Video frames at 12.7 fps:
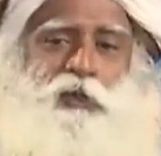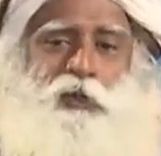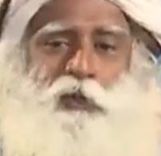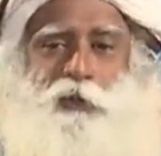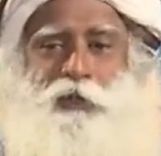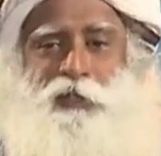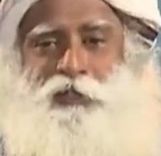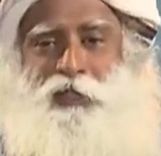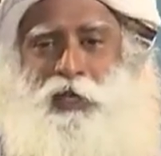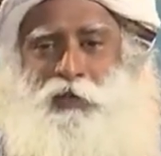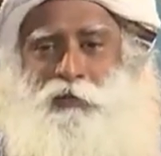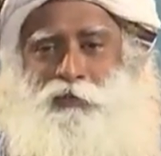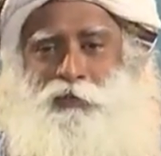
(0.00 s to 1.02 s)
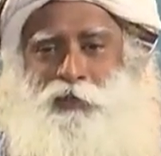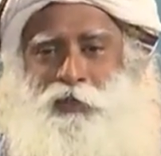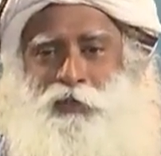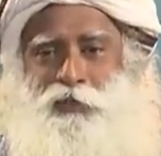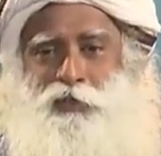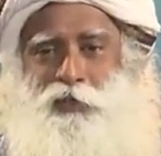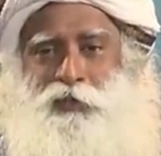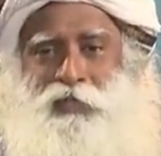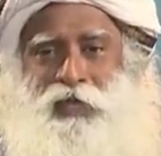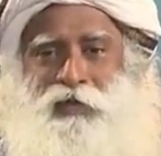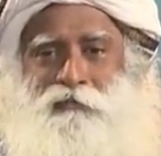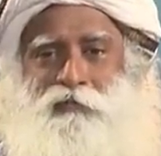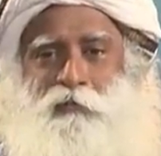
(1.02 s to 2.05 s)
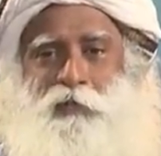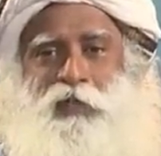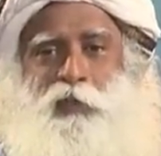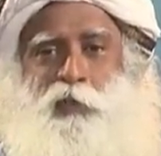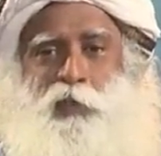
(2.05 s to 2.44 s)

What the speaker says: all over the town so that everybody